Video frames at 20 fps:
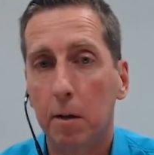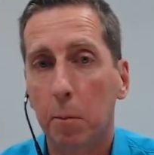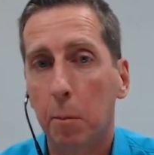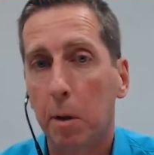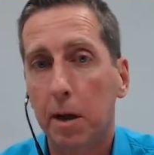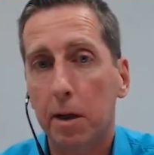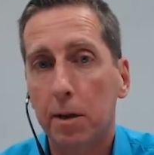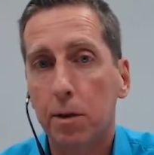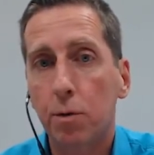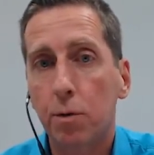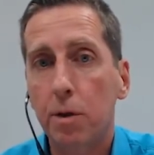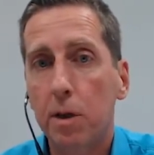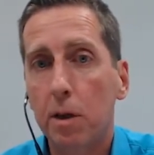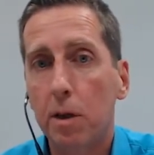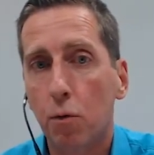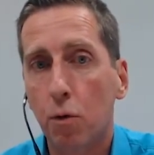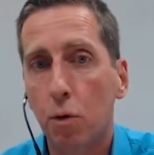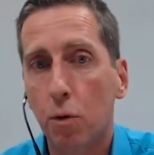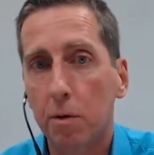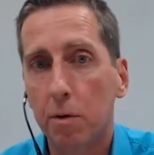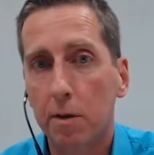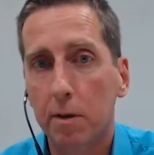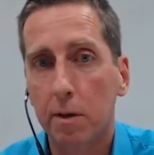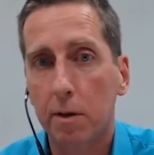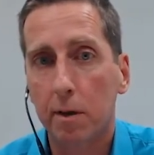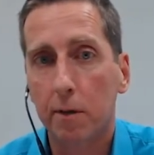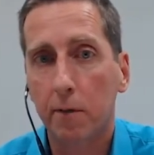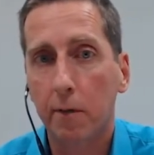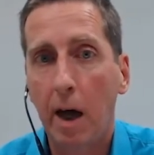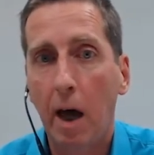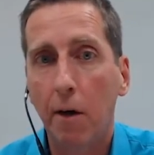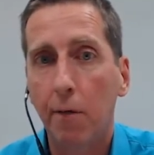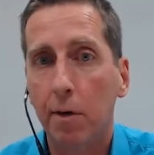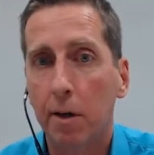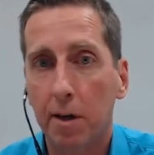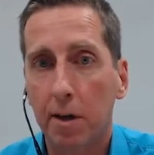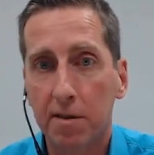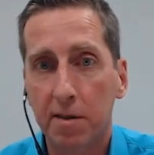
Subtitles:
but a tree root having a